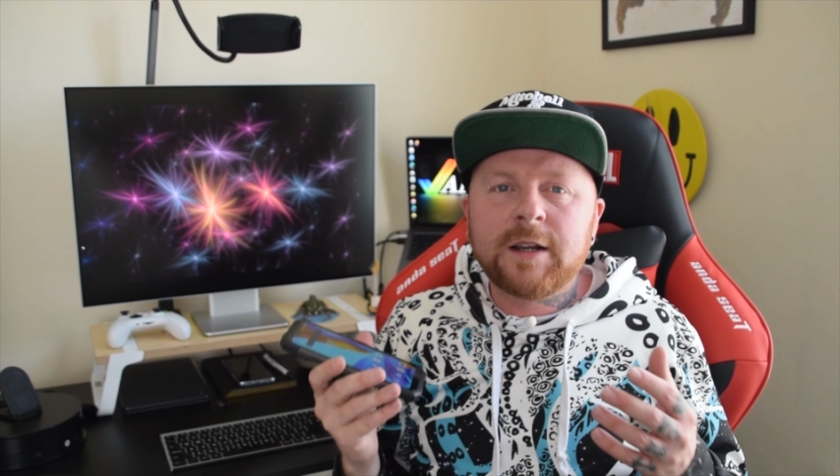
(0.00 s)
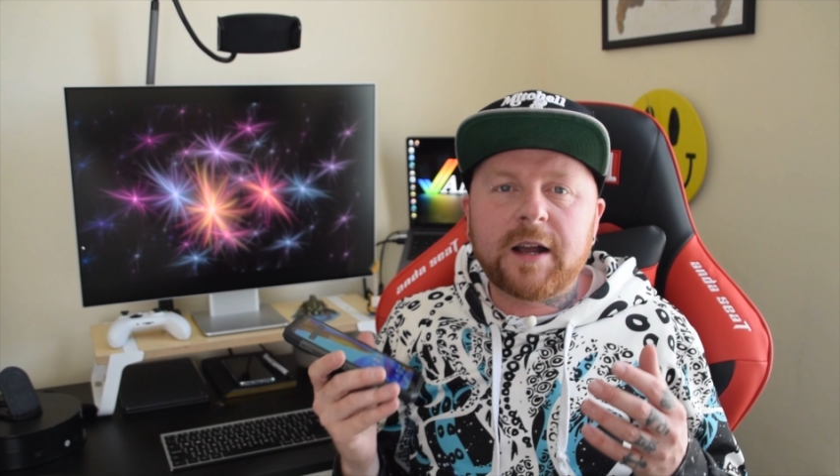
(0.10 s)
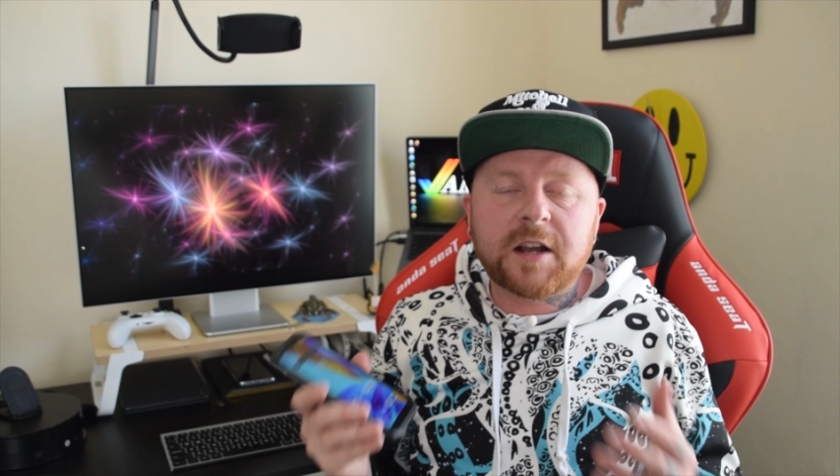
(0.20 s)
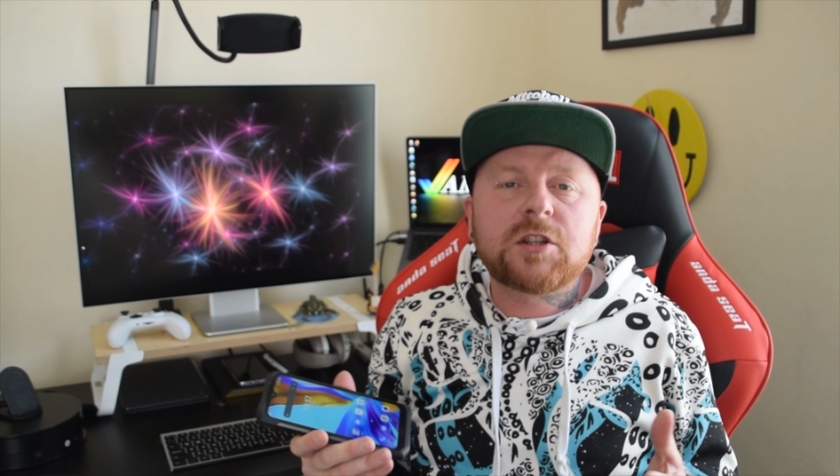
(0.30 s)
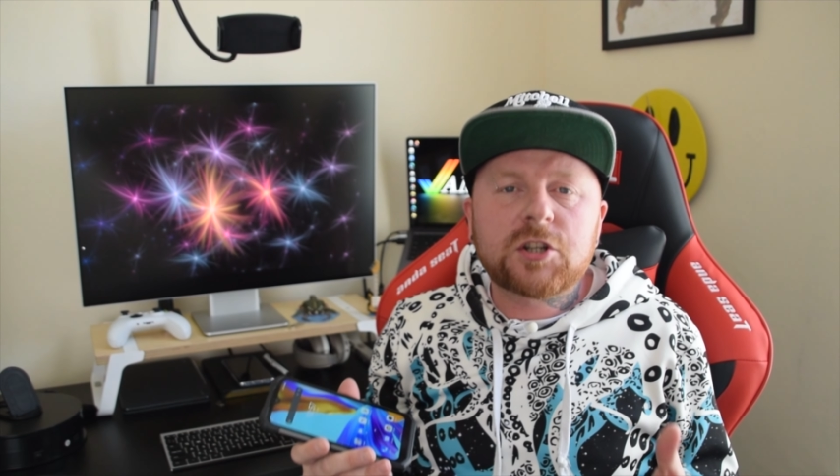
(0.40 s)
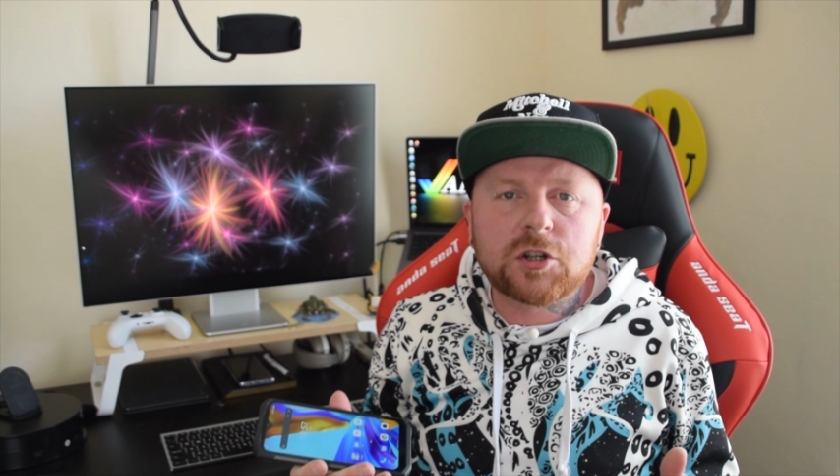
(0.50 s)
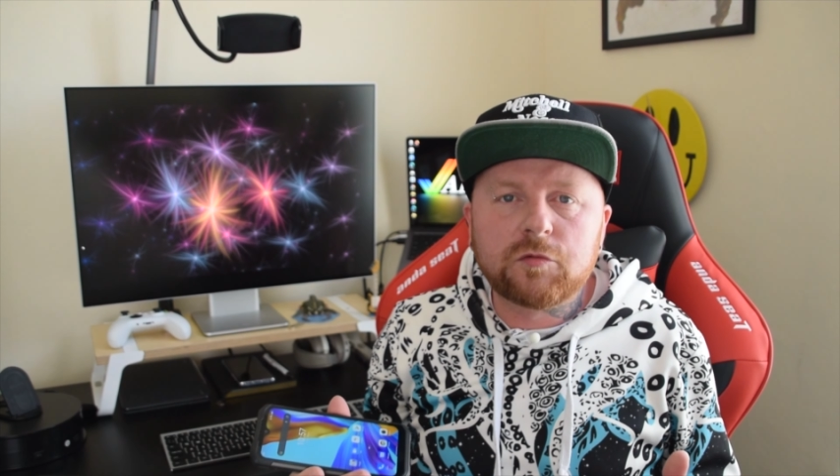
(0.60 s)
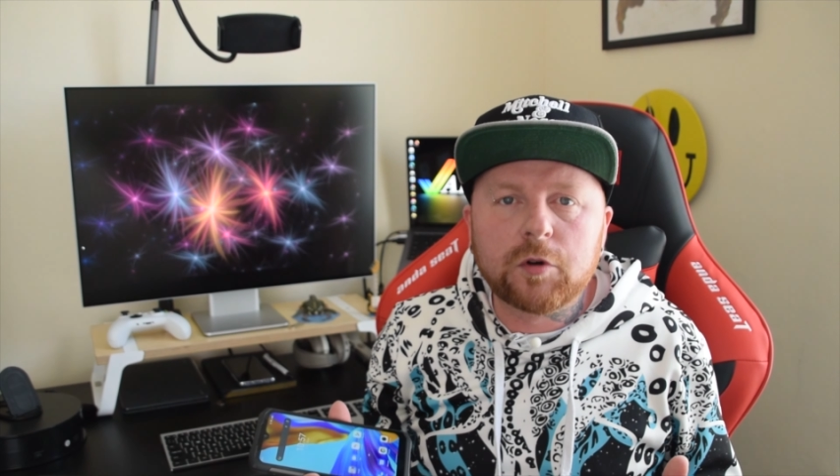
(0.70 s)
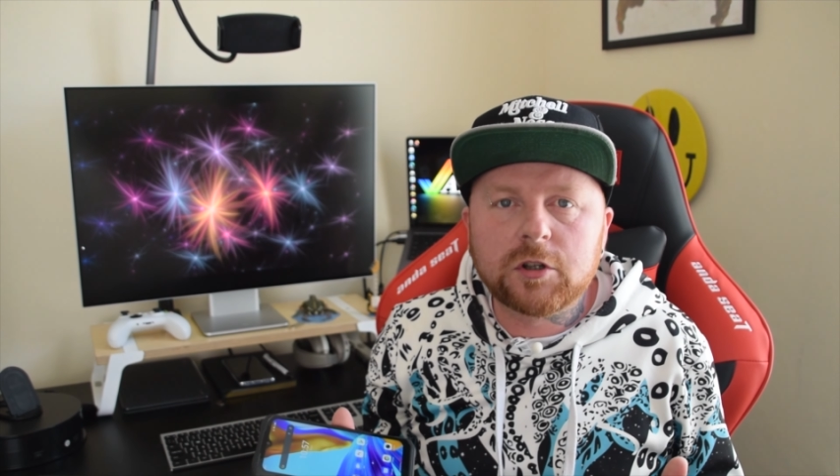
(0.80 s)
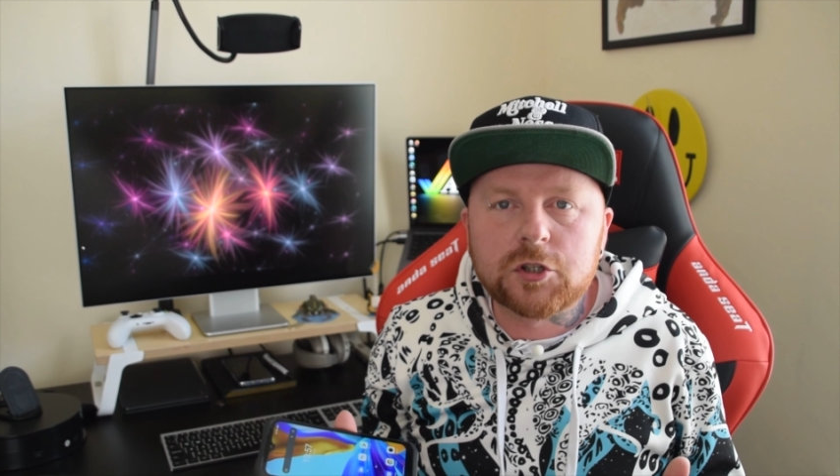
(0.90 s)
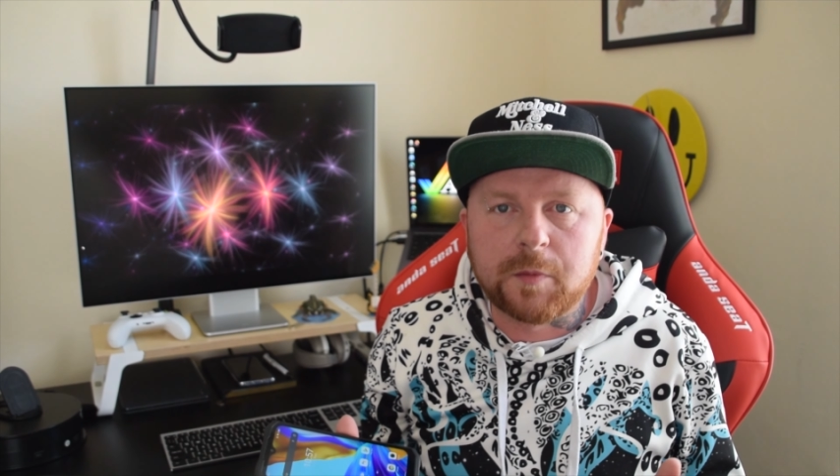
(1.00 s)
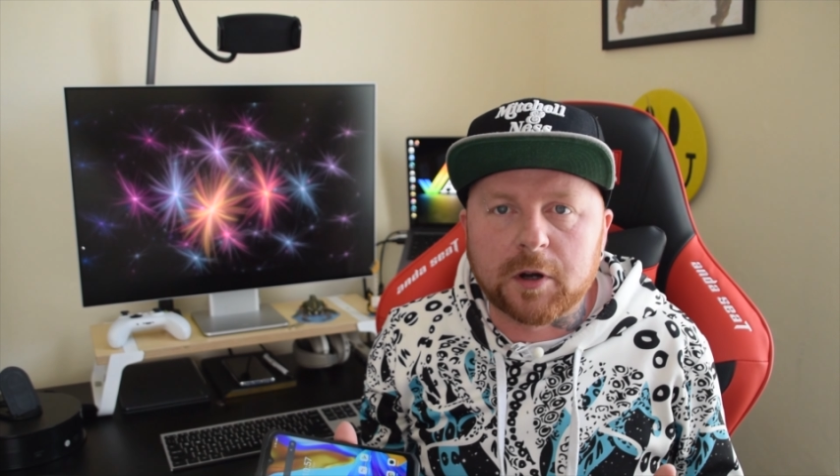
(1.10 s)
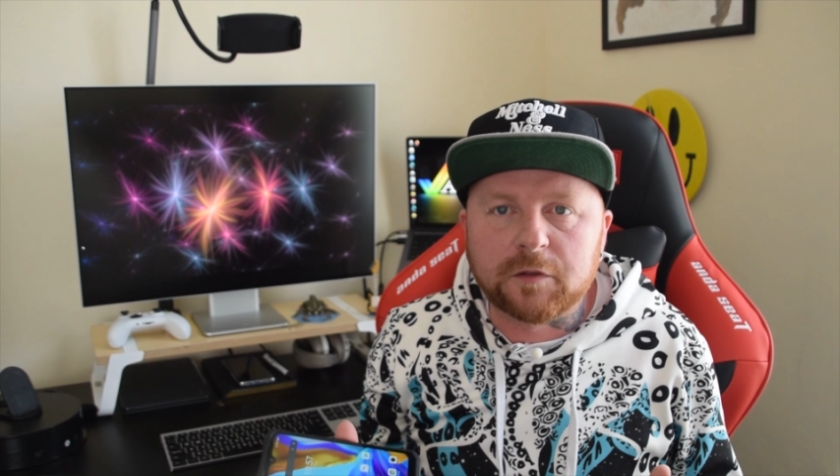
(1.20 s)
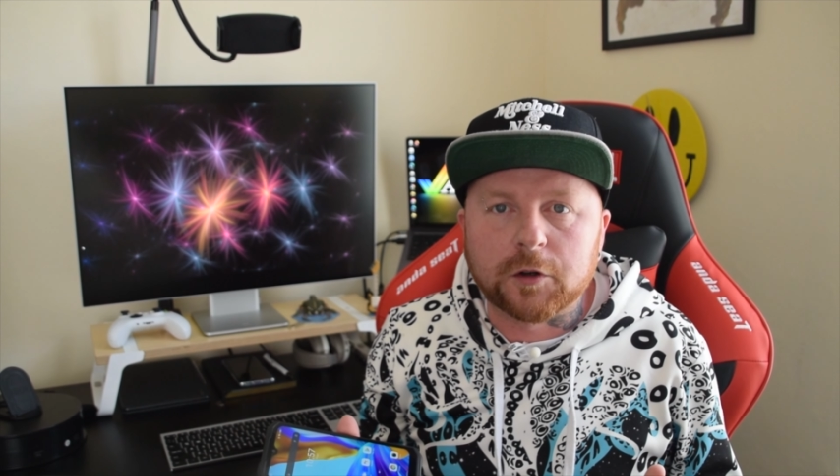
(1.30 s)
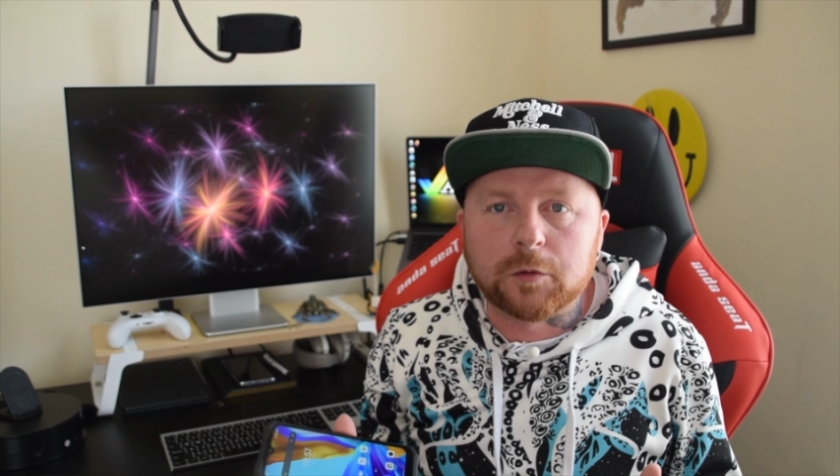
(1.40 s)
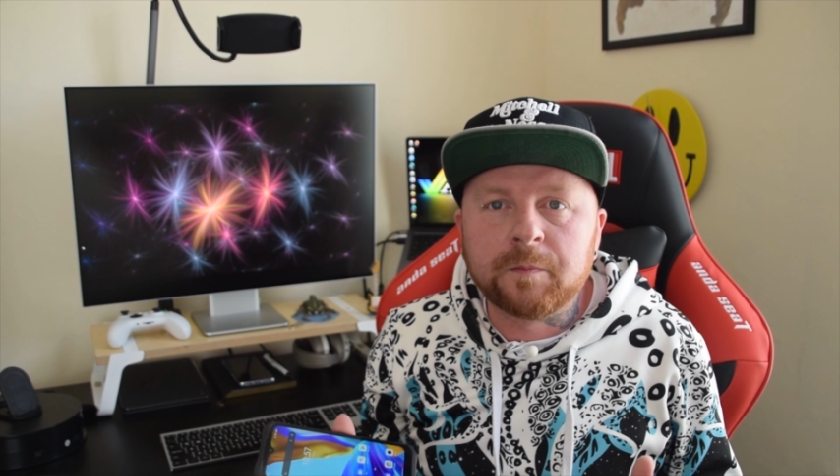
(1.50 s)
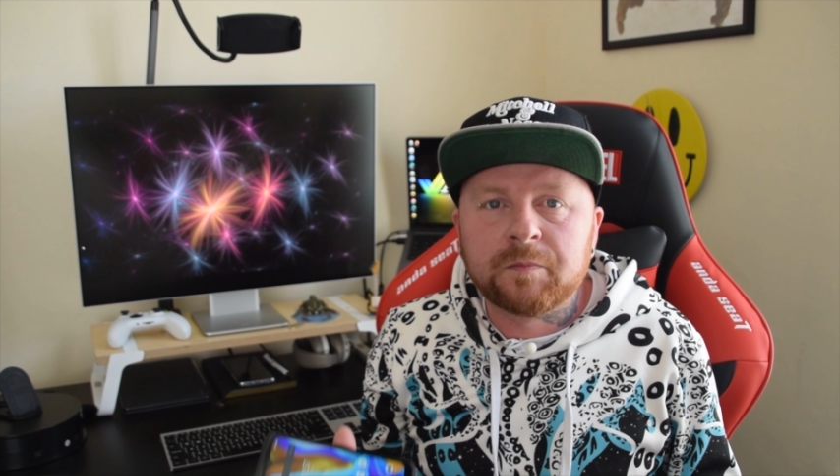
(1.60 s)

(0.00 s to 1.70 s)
As this is a rugged smartphone,